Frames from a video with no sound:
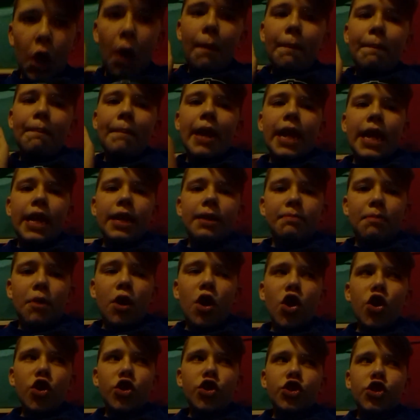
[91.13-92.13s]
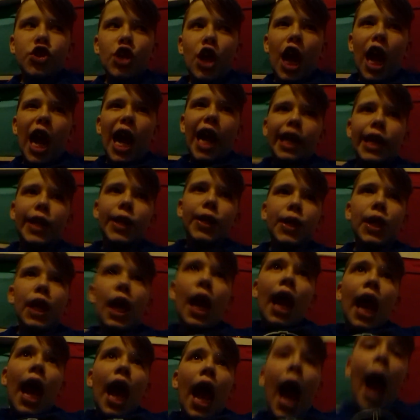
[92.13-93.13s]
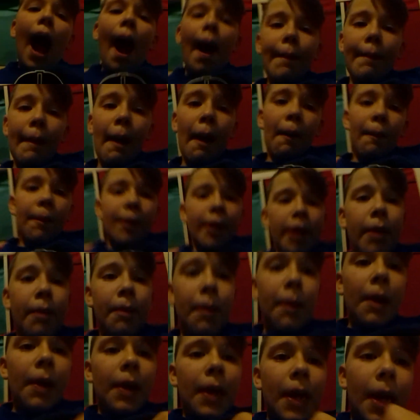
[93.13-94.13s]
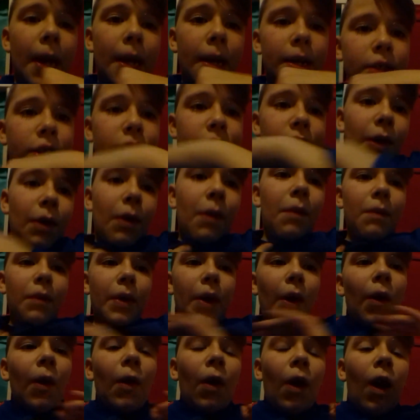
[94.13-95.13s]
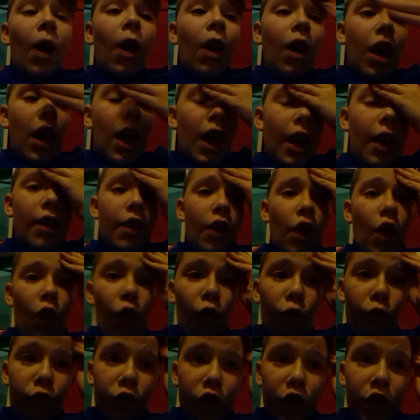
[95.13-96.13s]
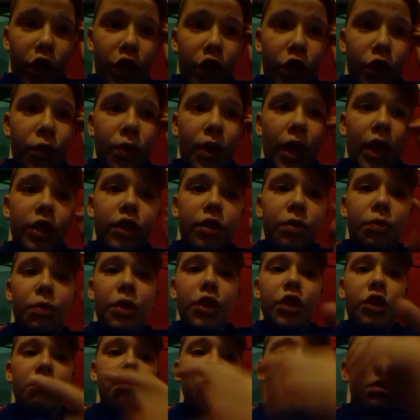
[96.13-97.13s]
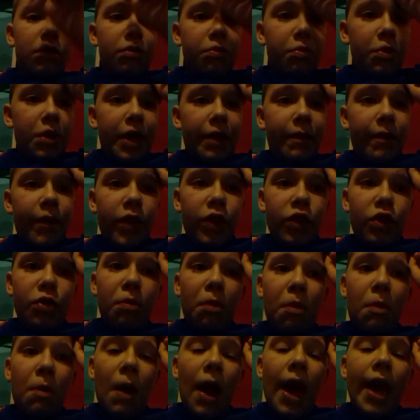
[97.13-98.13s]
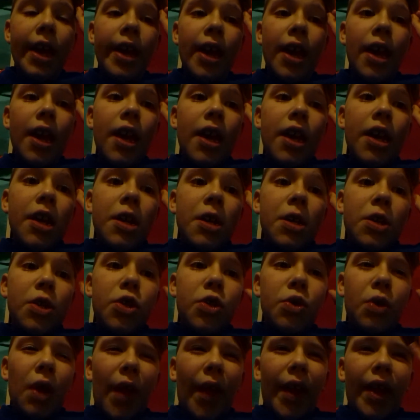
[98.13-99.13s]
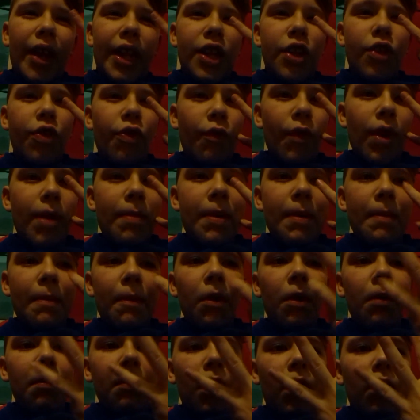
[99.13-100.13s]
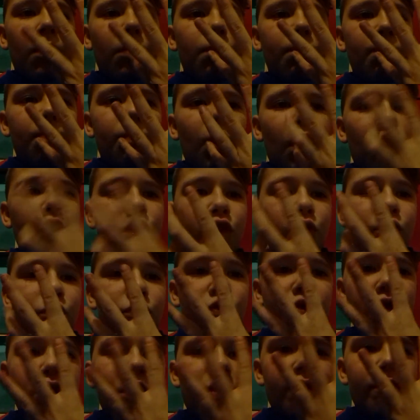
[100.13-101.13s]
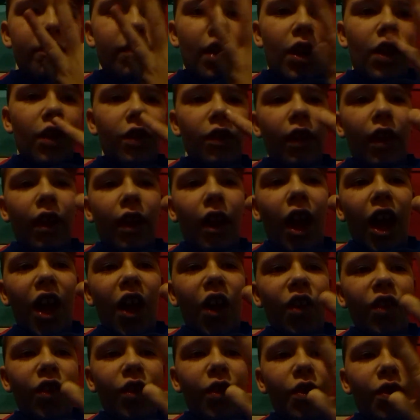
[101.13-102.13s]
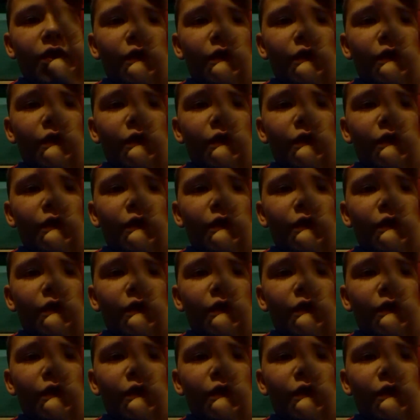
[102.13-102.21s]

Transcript: made merch and I'm helping him on it and so you all are and hopefully you guys can win some because we're giving some away to I think it's three people I'm not I'm not I not I can't do